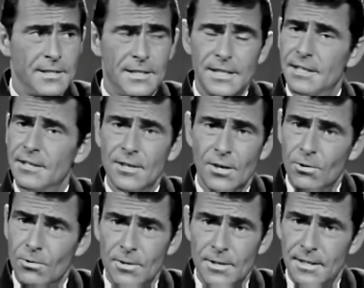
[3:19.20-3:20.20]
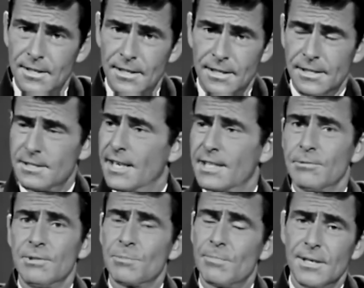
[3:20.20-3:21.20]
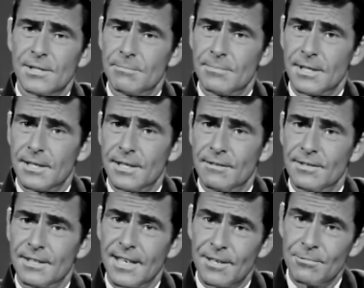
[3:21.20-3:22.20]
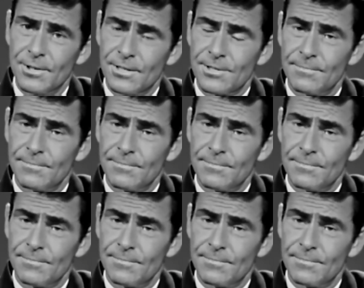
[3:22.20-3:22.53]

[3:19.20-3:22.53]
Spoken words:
settings as varied as a neighborhood where terrified residents